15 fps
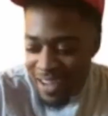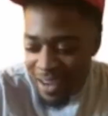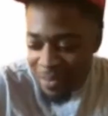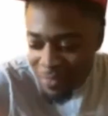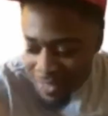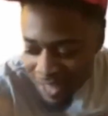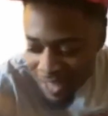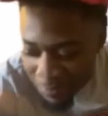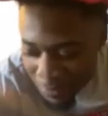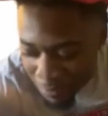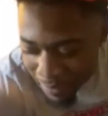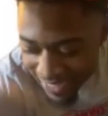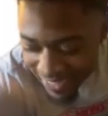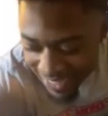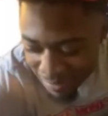level,
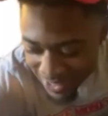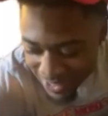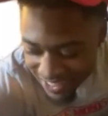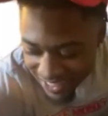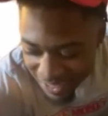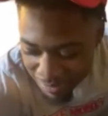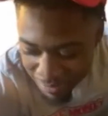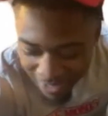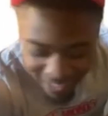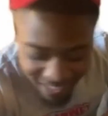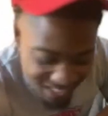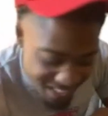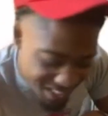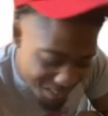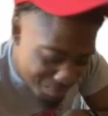man, they be sleeping.
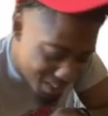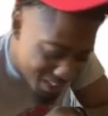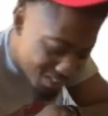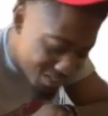But soon